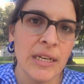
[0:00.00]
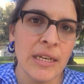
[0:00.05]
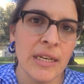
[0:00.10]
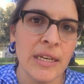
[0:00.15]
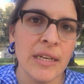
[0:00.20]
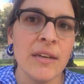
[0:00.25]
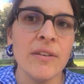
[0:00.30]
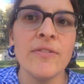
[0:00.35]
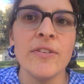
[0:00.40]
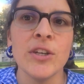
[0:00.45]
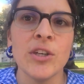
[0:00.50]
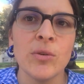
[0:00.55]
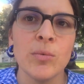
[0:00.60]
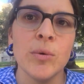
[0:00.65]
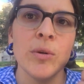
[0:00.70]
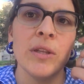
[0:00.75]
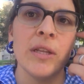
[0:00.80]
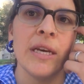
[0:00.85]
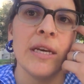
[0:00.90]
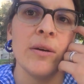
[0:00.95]
in a
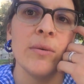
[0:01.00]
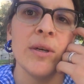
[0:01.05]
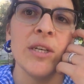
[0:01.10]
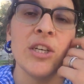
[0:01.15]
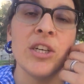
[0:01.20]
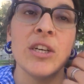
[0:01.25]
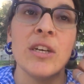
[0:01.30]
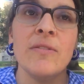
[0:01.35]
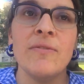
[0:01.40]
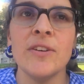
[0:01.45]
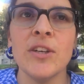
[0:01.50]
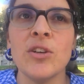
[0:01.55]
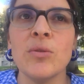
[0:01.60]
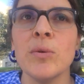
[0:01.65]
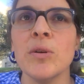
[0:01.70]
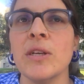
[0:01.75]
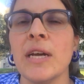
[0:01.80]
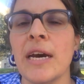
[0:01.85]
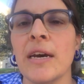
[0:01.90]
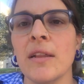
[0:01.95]
visual language and a
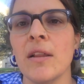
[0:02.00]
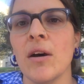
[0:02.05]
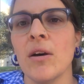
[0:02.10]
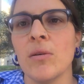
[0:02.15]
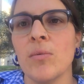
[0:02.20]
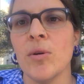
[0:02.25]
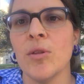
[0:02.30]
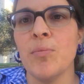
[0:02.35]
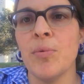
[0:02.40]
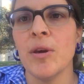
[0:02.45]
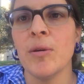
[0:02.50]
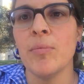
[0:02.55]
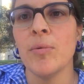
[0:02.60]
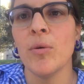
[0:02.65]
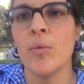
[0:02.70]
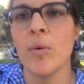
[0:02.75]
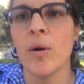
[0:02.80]
visual dialogue with people,